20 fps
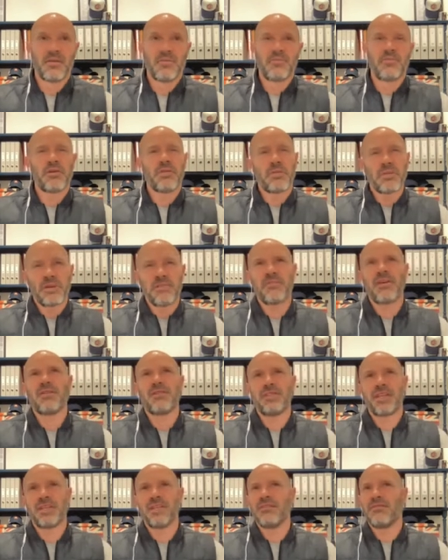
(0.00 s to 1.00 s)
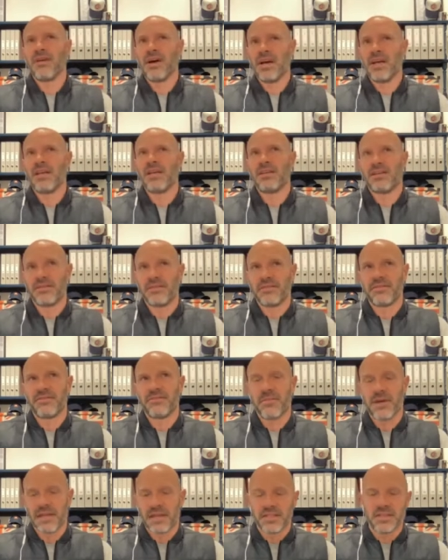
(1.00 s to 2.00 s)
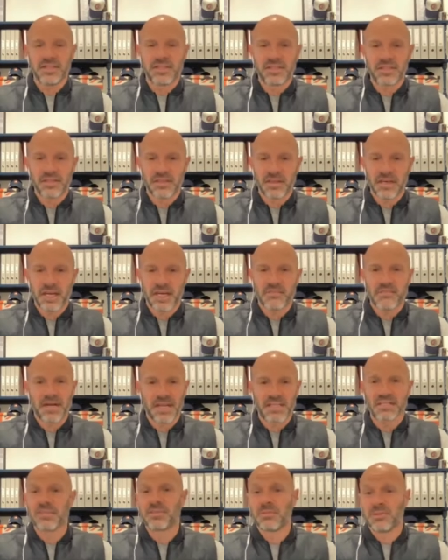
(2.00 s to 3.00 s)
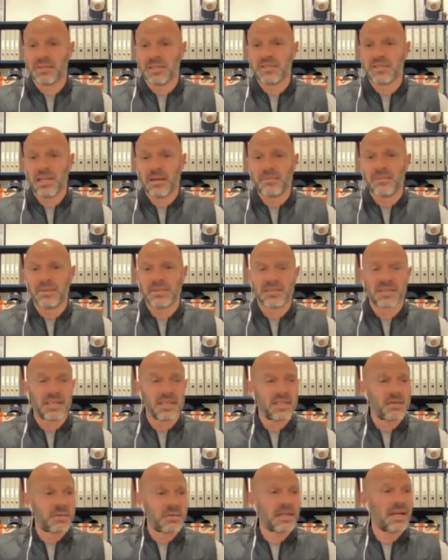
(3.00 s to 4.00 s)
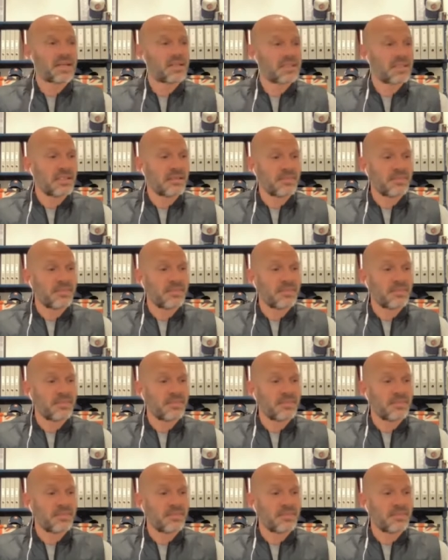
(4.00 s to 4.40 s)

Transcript: probably Roshan Urian could have managed to win the Champions League with that team.